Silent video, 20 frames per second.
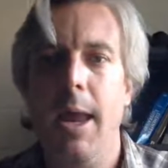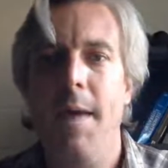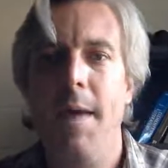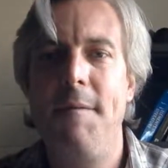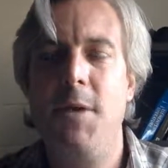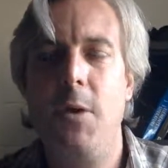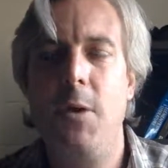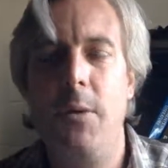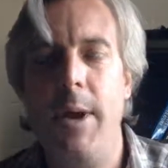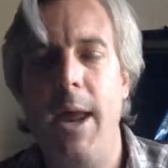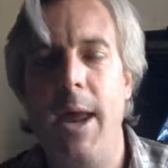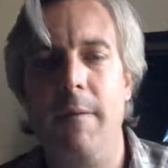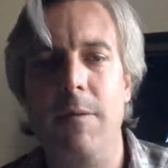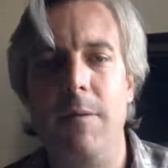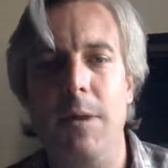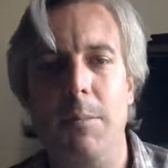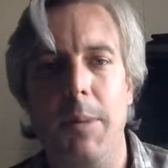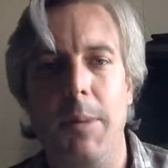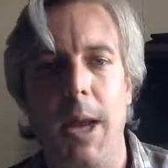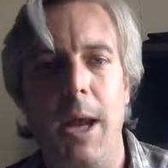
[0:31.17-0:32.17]
if you don't
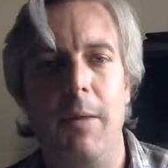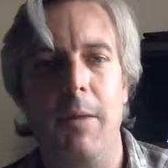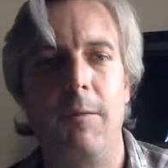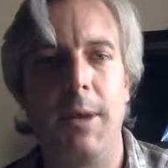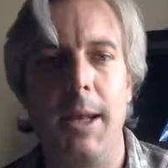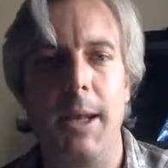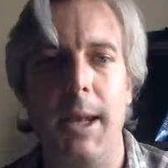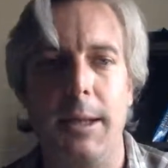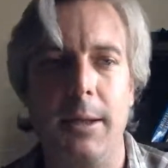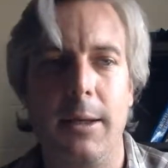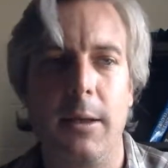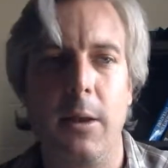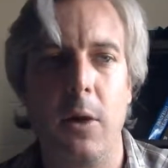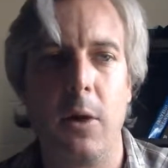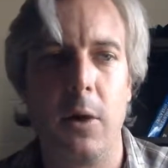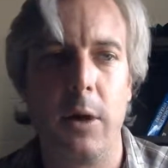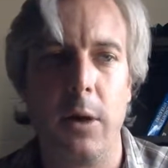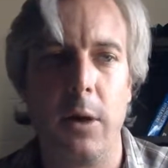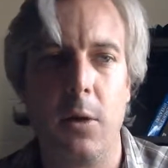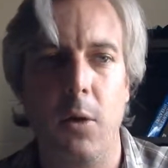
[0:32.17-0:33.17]
have some kind of connected
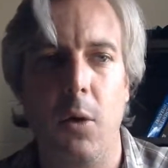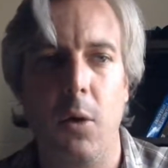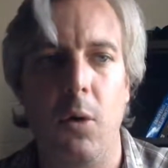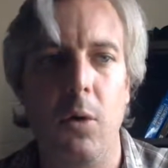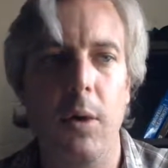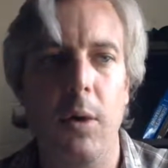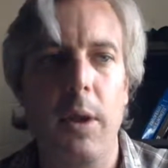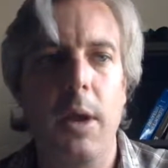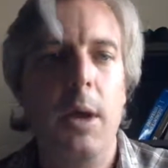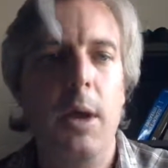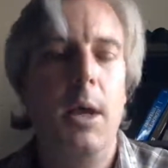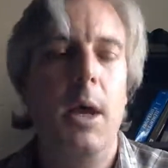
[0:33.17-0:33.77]
learning goal,